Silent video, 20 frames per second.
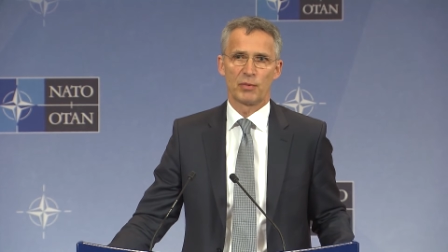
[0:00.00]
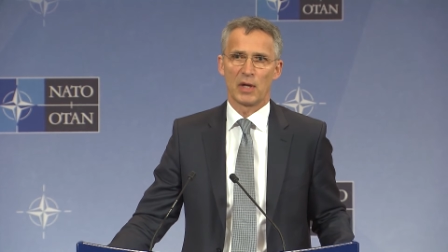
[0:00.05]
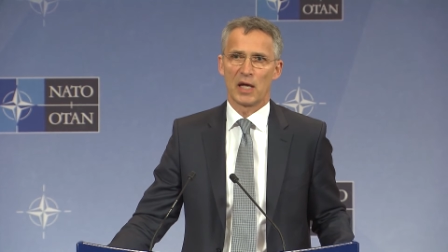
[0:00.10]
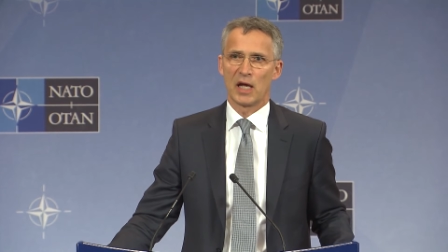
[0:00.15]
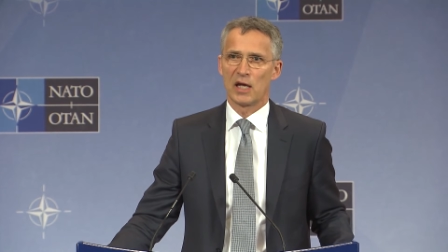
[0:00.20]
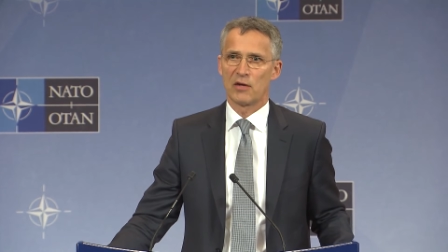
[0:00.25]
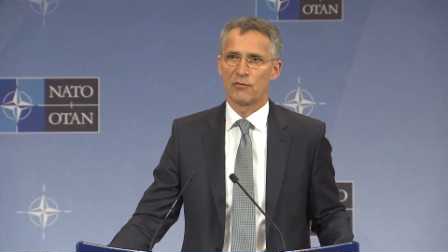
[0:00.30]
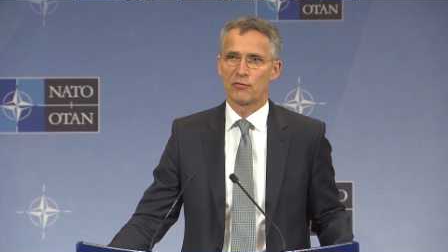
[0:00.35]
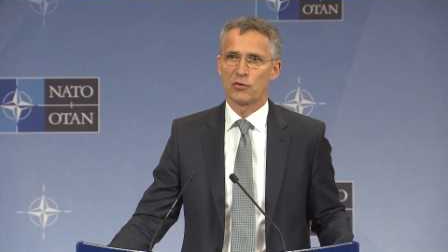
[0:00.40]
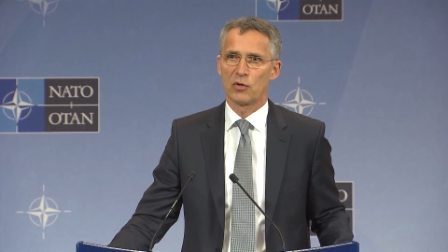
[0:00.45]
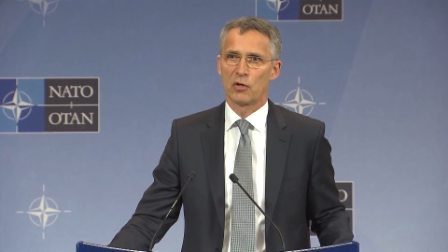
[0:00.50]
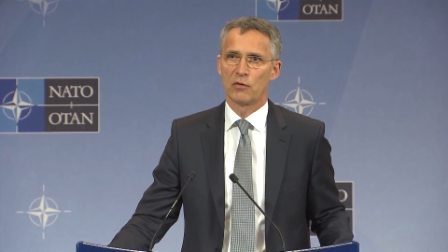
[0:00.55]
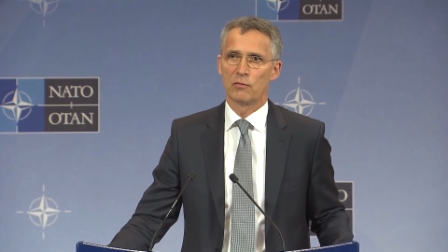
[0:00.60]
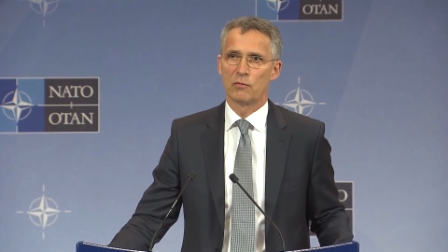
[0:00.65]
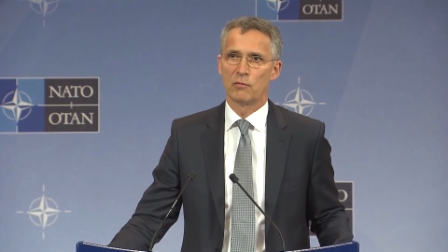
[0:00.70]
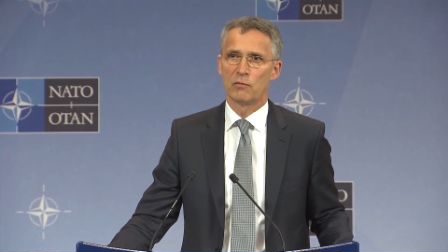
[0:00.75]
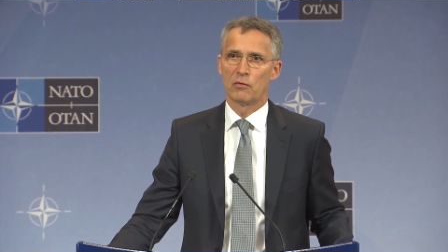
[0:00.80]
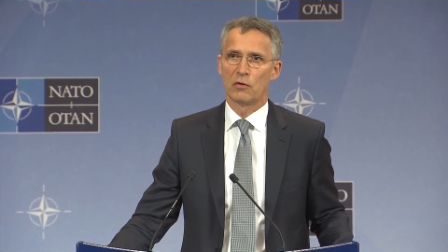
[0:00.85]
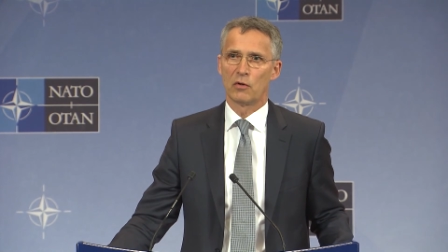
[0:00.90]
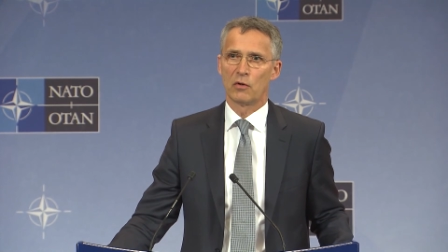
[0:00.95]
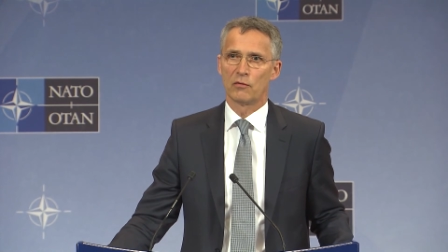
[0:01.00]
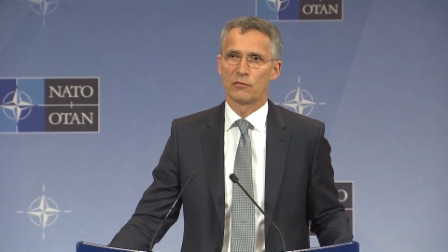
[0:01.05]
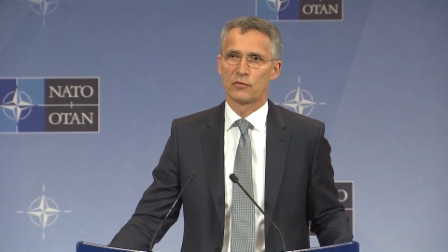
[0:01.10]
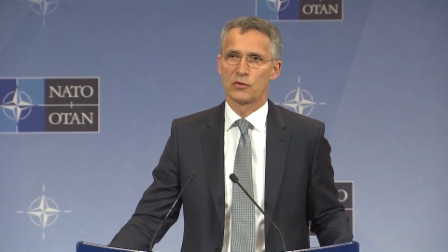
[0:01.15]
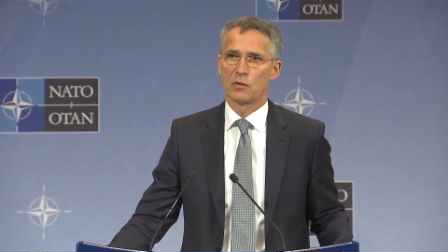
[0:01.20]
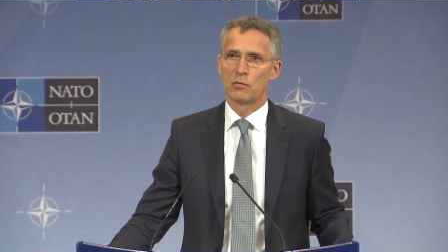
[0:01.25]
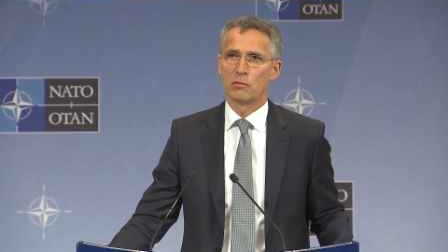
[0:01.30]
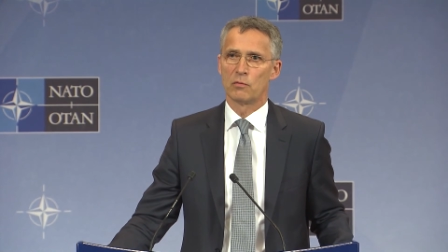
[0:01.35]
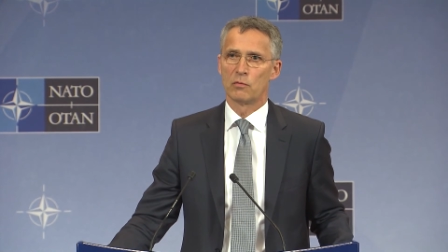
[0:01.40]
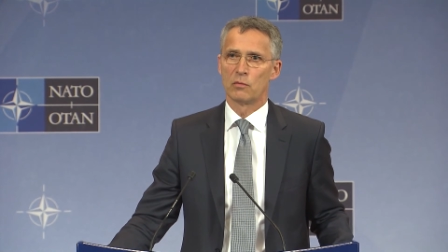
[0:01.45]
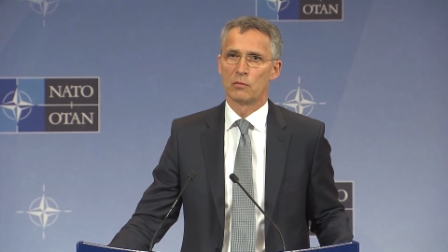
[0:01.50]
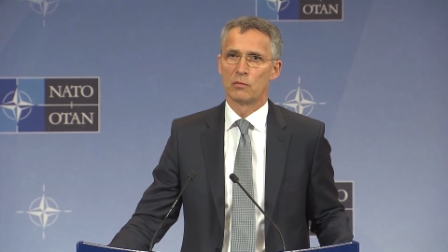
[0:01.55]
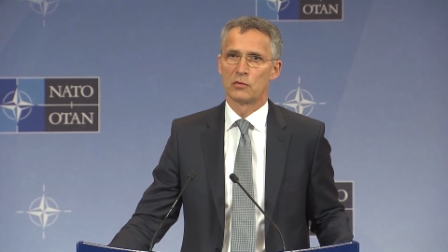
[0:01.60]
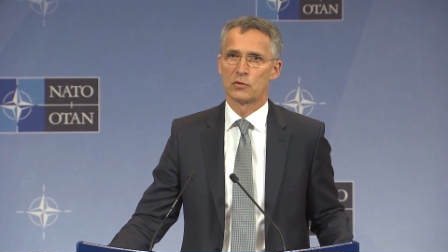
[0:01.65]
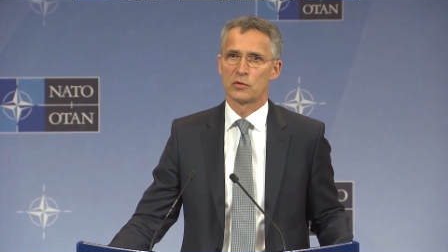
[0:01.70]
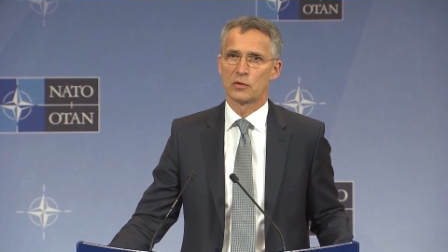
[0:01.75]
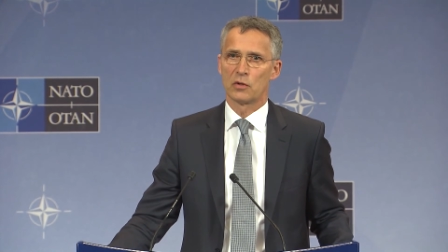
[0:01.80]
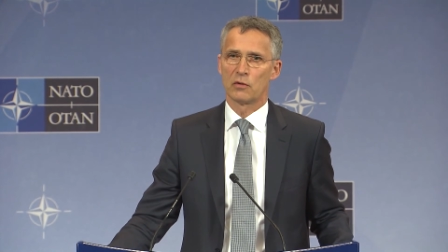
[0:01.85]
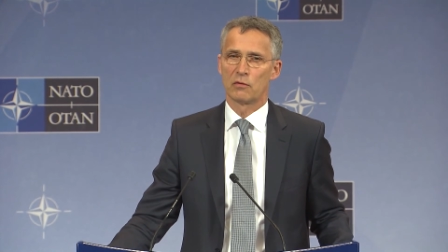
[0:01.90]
behavior of some